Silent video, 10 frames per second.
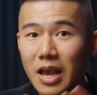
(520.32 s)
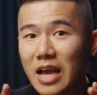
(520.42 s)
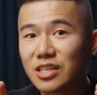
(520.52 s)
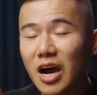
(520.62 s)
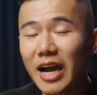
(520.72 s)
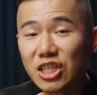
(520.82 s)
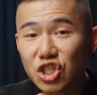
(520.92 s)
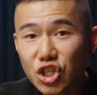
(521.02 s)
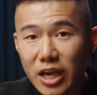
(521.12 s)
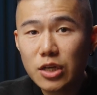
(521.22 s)
And I
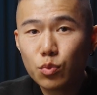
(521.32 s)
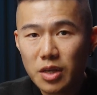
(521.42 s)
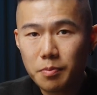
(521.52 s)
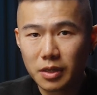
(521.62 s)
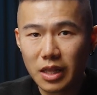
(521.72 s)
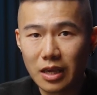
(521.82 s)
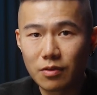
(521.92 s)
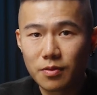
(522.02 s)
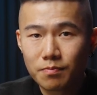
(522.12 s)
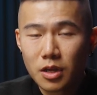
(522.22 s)
genuinely
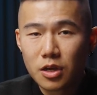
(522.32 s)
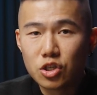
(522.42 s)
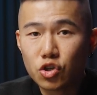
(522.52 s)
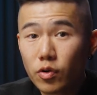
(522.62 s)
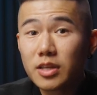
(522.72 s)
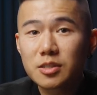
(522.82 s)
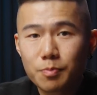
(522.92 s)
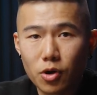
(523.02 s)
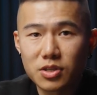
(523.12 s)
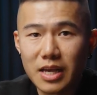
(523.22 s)
believe during this
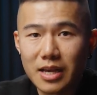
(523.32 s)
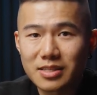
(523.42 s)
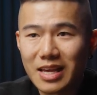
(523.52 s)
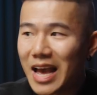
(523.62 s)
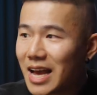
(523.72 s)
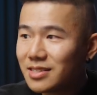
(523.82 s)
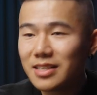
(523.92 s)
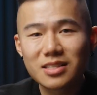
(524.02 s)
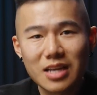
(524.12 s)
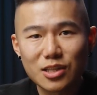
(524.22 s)
process, as
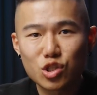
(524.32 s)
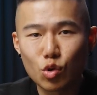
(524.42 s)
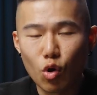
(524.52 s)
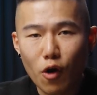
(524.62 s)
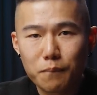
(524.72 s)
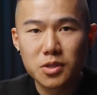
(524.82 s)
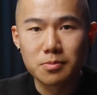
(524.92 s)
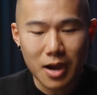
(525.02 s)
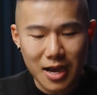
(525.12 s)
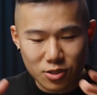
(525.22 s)
he starts to
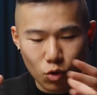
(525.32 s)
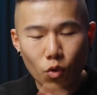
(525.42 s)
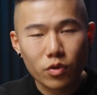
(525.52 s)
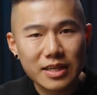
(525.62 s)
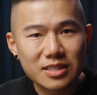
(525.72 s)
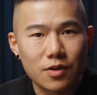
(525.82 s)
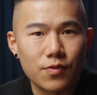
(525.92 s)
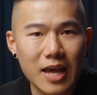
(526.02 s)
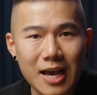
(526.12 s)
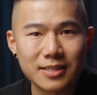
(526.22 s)
optimize all these
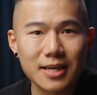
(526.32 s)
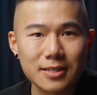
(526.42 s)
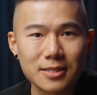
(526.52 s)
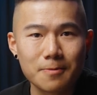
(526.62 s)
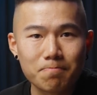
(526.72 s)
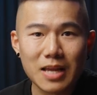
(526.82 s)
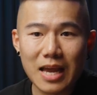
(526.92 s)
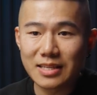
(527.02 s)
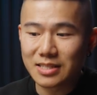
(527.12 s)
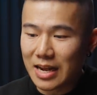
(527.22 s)
different assets
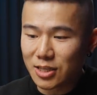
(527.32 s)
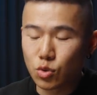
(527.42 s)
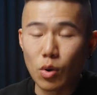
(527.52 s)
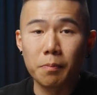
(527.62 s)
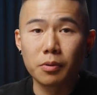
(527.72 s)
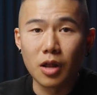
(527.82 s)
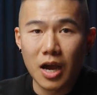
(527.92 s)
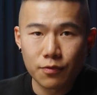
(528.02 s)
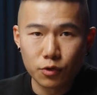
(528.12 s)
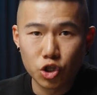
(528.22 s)
and he starts to
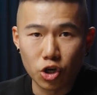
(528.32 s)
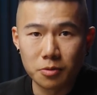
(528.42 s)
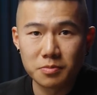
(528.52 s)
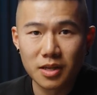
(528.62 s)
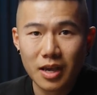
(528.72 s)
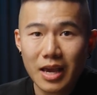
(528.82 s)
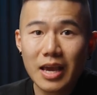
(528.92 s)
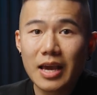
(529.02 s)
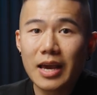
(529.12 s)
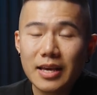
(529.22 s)
apply for jobs,
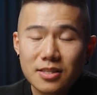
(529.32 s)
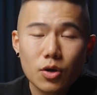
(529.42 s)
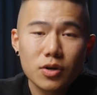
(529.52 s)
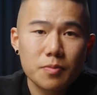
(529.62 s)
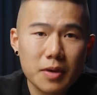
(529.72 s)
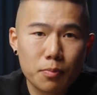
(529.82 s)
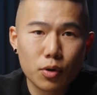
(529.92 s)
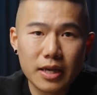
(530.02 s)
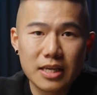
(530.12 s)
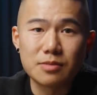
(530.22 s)
he's going to be
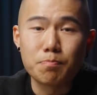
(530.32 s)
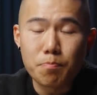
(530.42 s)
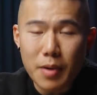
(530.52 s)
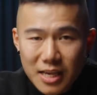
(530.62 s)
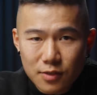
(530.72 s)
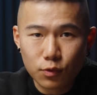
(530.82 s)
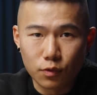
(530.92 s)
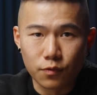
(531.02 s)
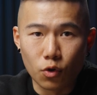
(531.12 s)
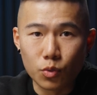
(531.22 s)
putting his best
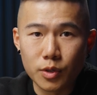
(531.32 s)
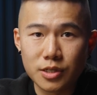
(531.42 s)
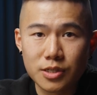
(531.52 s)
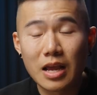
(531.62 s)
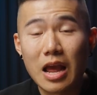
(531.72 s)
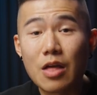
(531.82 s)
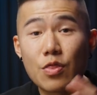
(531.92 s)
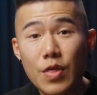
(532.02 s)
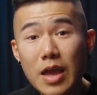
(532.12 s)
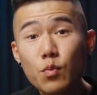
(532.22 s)
foot forward,
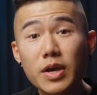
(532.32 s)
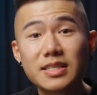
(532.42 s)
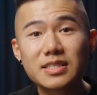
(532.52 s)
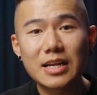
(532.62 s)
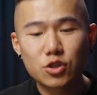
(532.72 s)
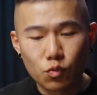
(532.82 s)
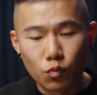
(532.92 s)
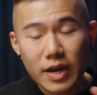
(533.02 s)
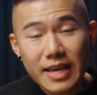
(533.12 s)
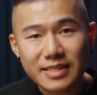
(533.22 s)
and then we can start to
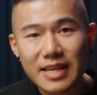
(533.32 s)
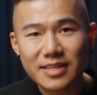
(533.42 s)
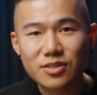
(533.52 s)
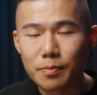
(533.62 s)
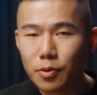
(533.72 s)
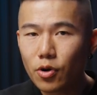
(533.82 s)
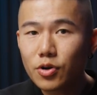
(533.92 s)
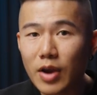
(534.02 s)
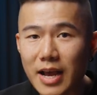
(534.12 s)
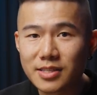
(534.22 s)
reassess the
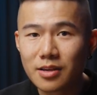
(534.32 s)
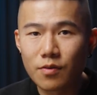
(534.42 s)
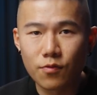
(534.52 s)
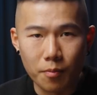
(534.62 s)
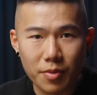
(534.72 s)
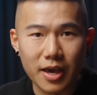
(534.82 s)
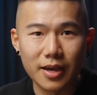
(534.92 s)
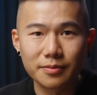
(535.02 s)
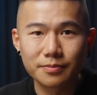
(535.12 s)
progress from there.